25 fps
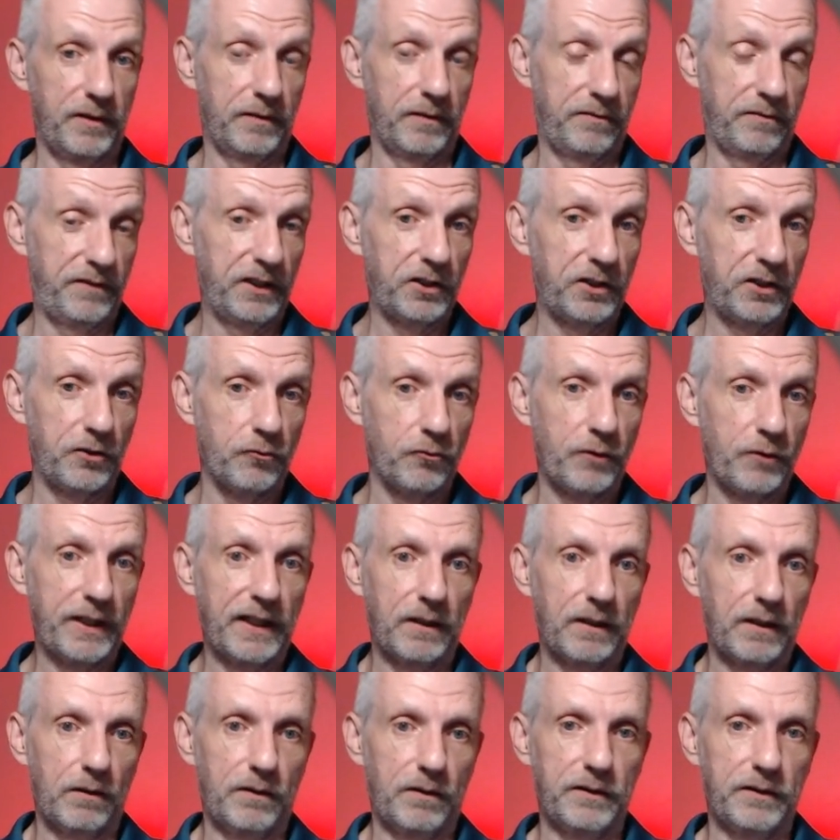finish the
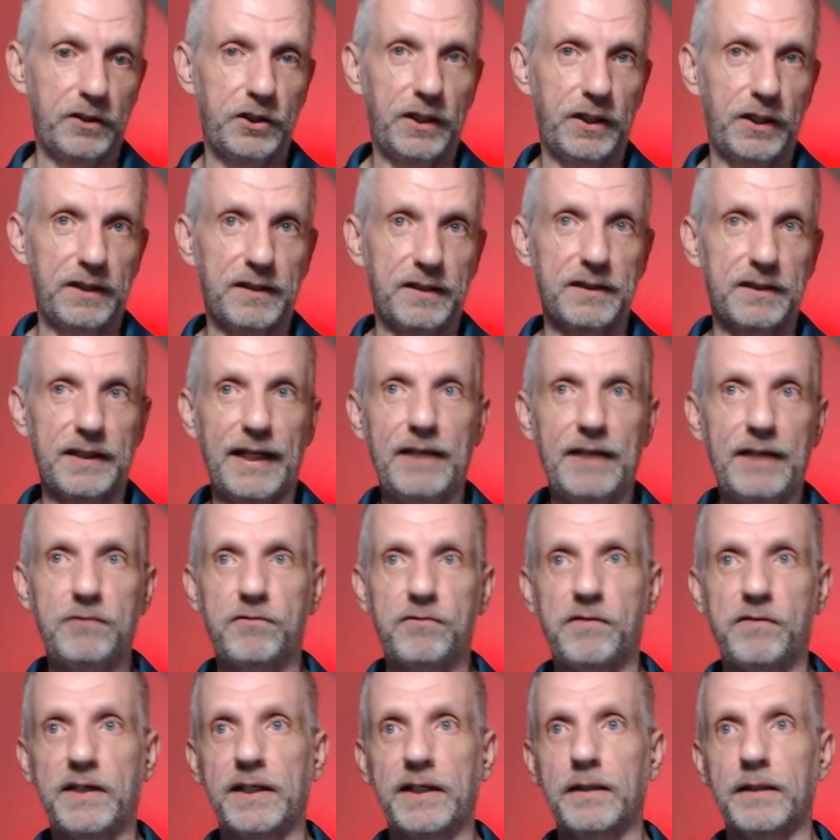rigging on the Genesis 8
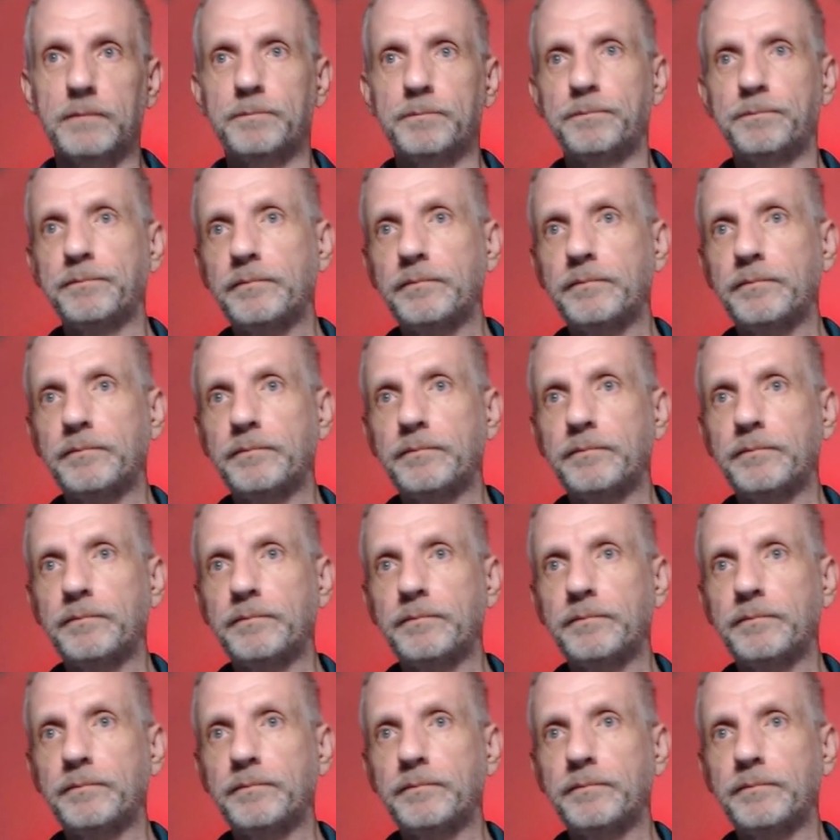figure.